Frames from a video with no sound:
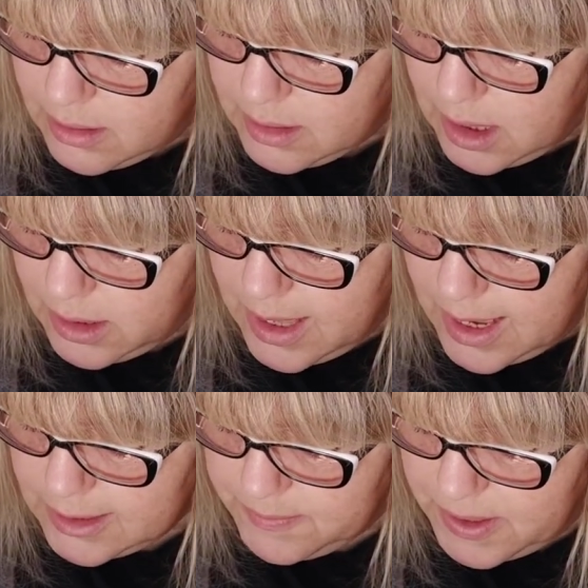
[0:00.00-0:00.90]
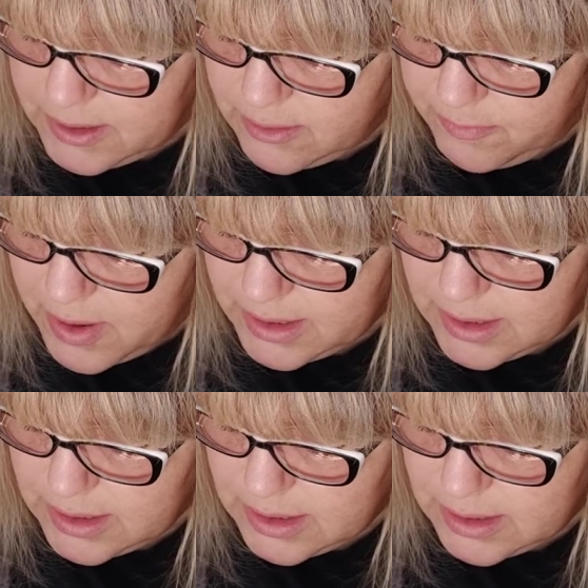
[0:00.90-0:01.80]
The other aspect of
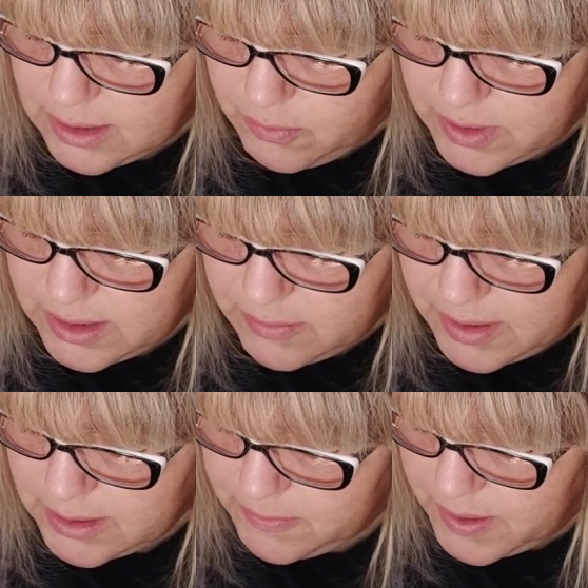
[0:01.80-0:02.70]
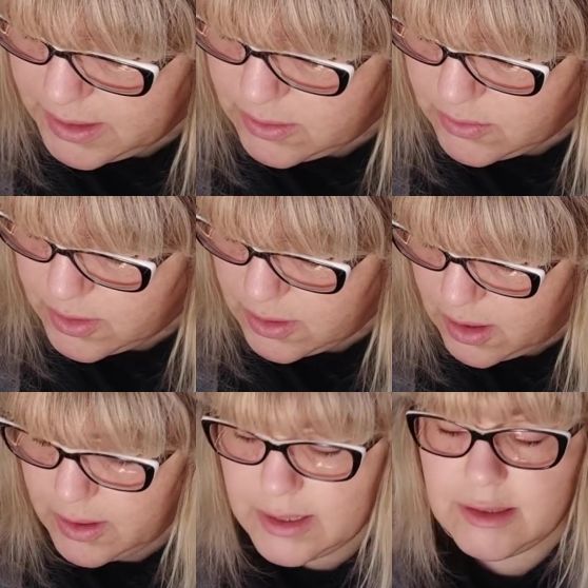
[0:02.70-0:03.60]
practice is the wisdom aspect, also
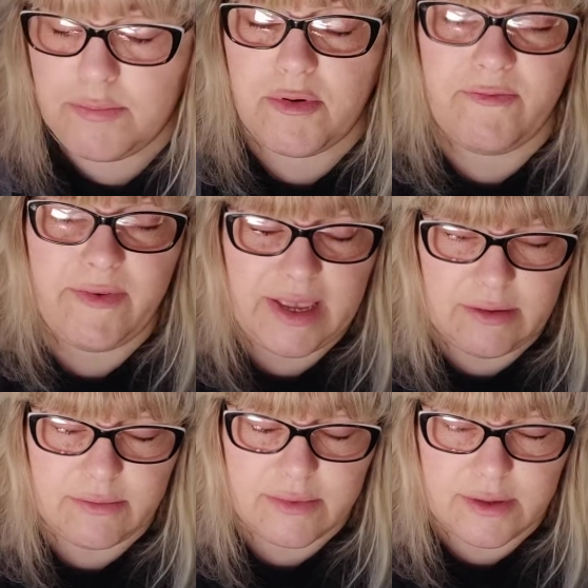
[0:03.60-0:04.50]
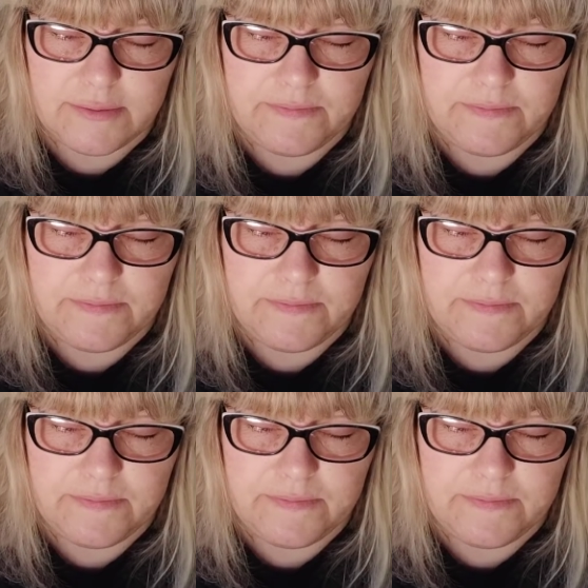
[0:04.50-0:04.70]
known as the profound.